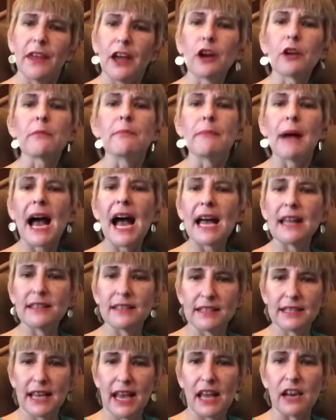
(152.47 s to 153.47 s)
their
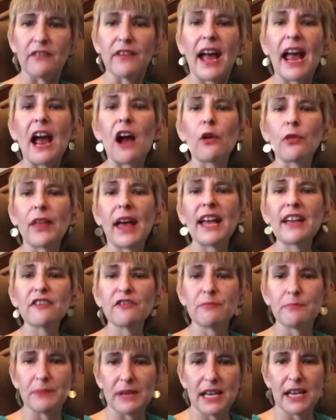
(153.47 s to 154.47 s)
mindset of how
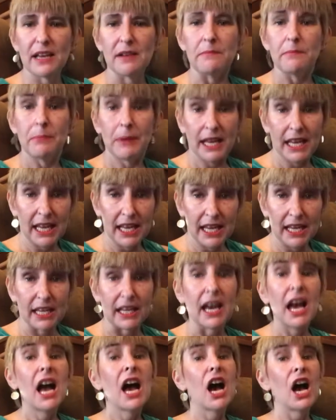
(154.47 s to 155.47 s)
they've been
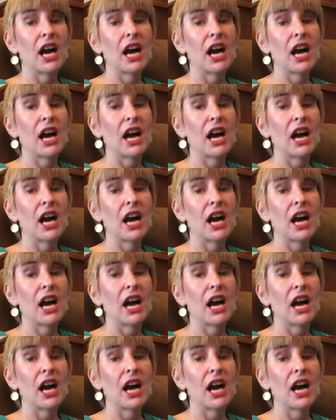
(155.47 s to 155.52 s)
being